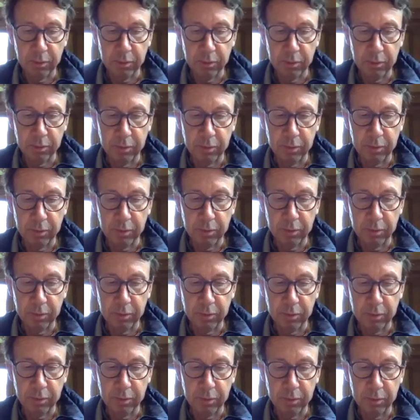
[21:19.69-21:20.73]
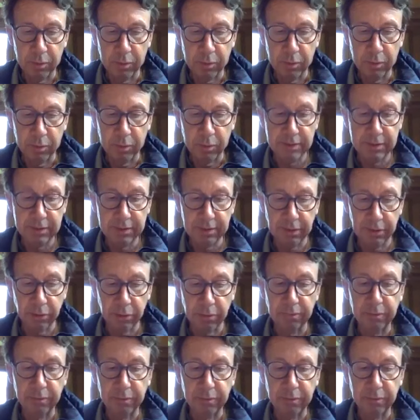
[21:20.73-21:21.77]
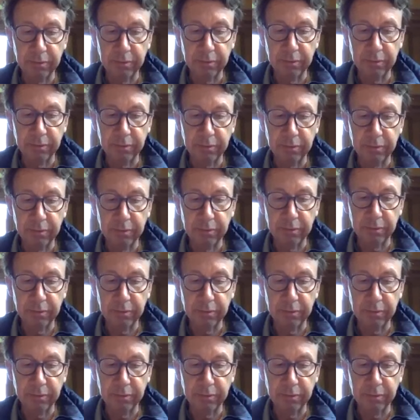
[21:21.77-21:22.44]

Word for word: 655,000 deaths per year,